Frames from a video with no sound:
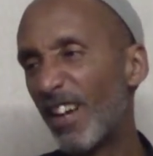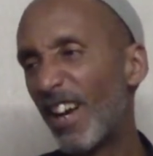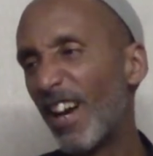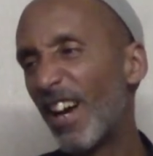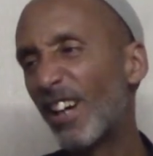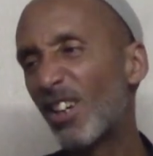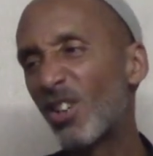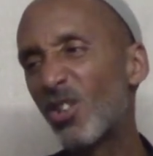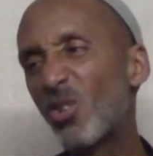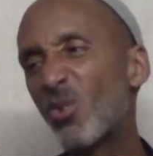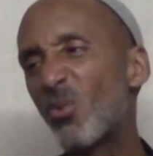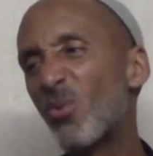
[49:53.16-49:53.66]

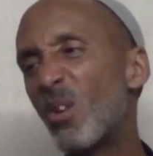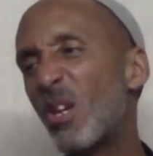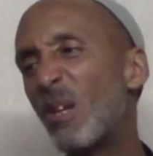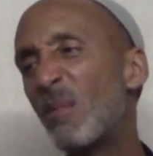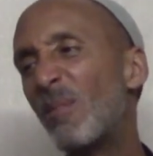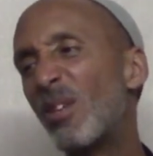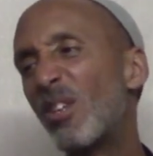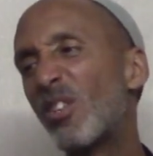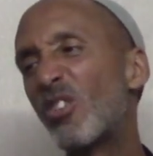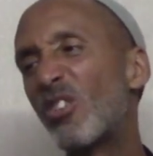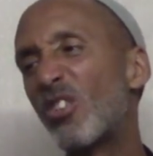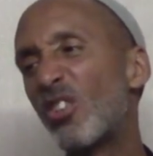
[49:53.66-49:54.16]

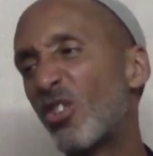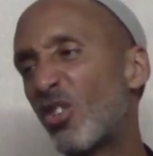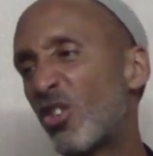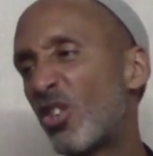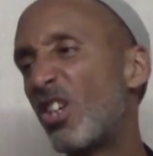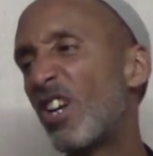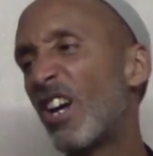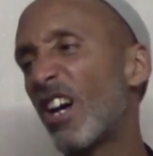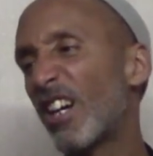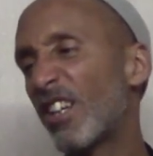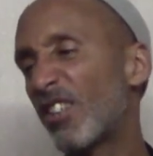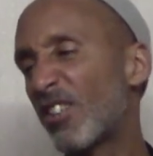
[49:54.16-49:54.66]
Extremist
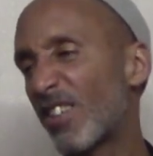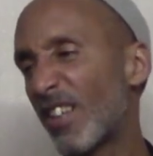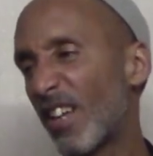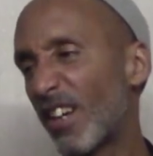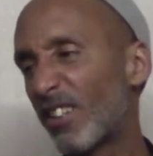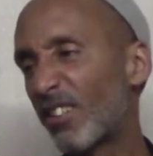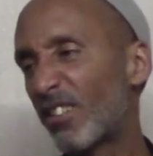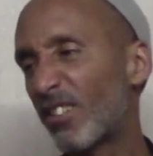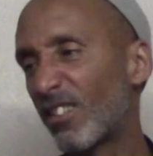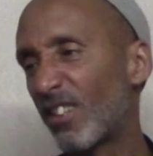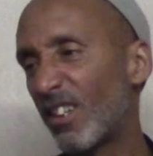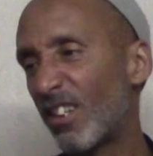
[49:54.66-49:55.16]
Shia
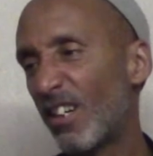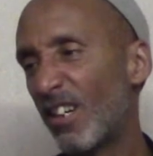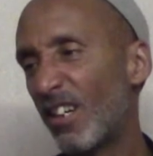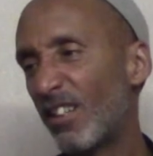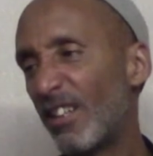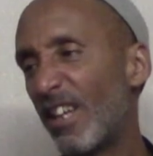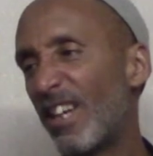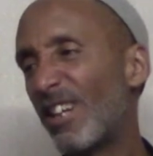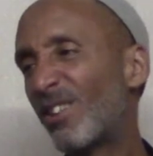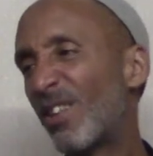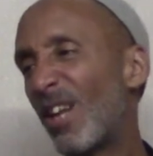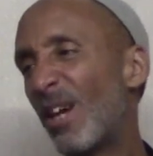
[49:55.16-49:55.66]
sect.
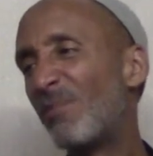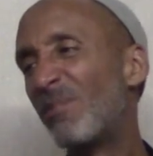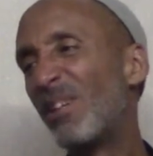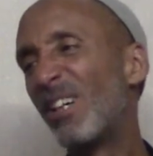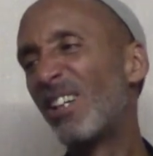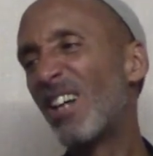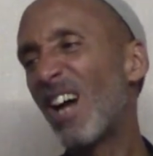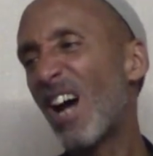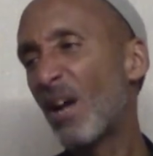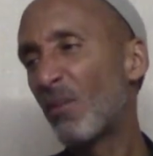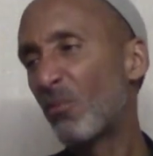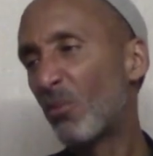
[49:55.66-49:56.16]
They claimed
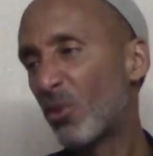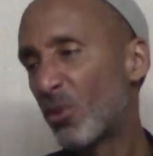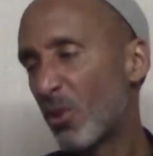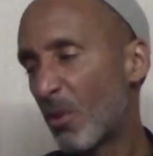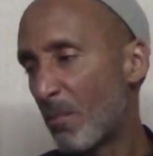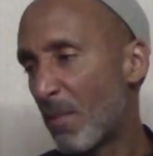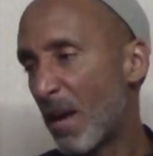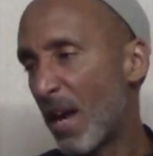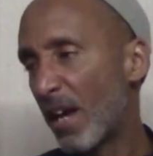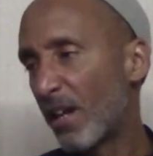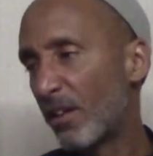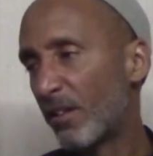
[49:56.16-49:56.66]
that God was a
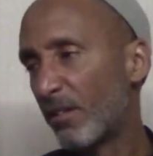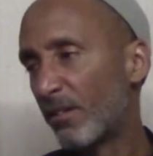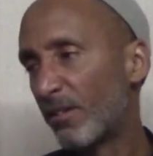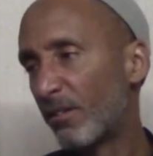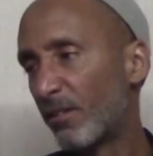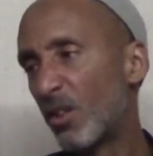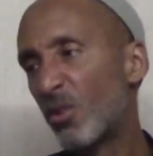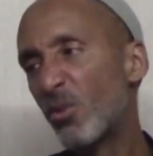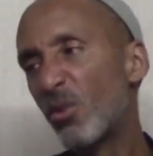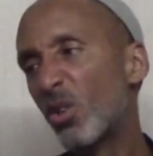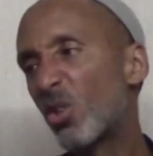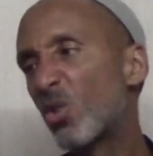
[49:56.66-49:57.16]
man.
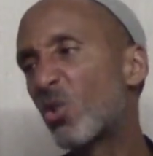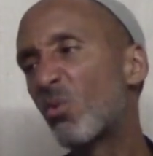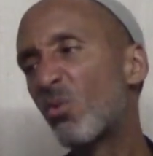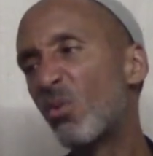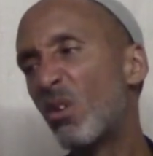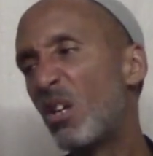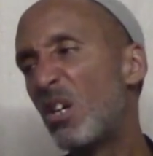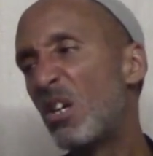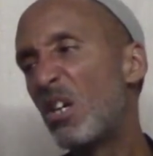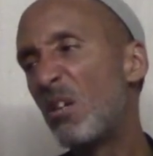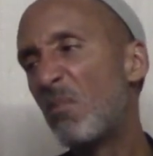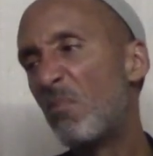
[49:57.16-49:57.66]
This is
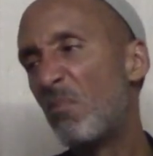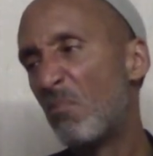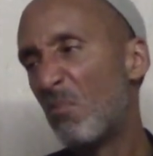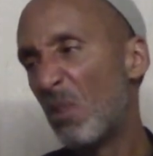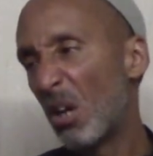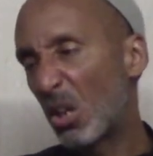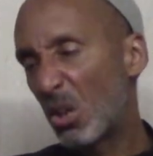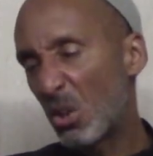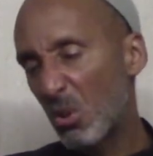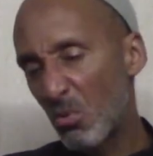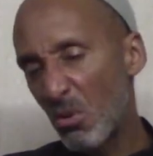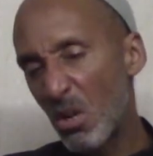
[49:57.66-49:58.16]
extreme
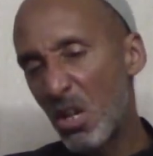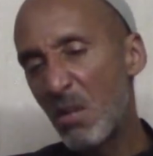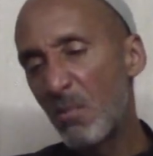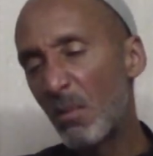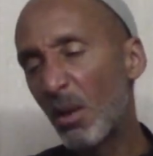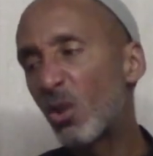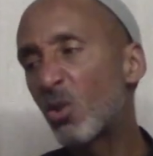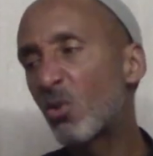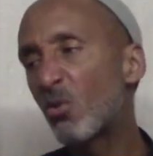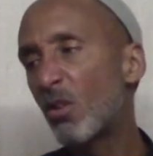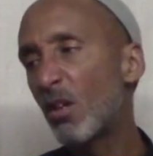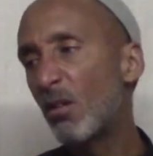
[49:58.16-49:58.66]

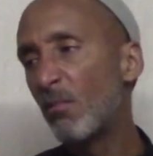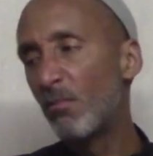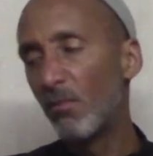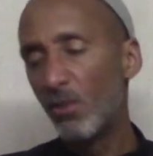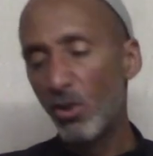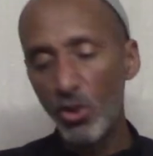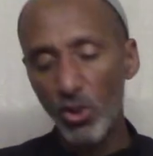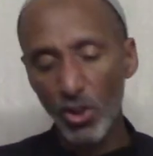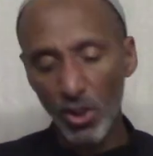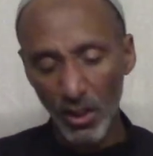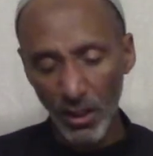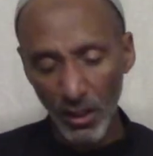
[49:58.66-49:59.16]

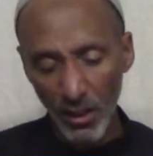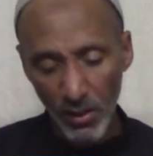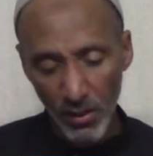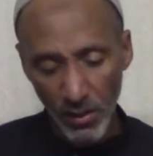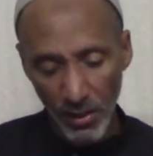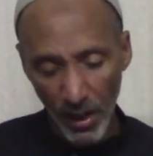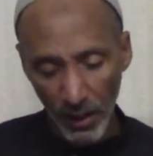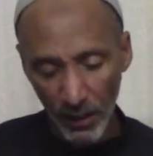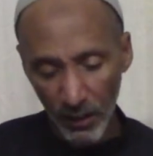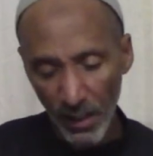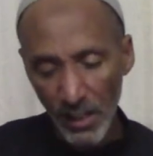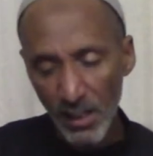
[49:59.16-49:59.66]
Shia
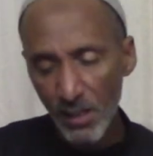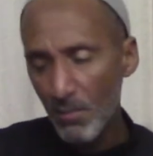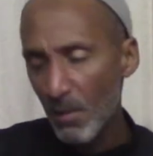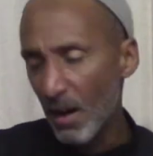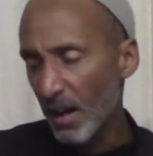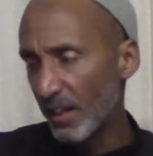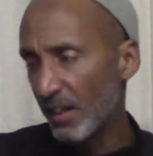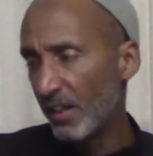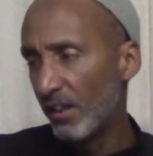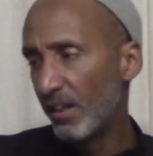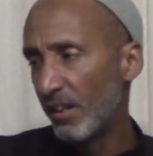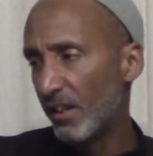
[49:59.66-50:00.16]
sect.
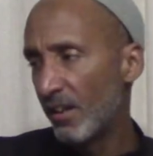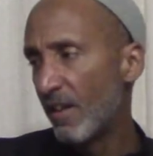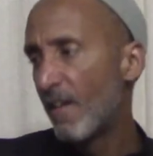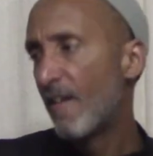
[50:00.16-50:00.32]
Ismaili.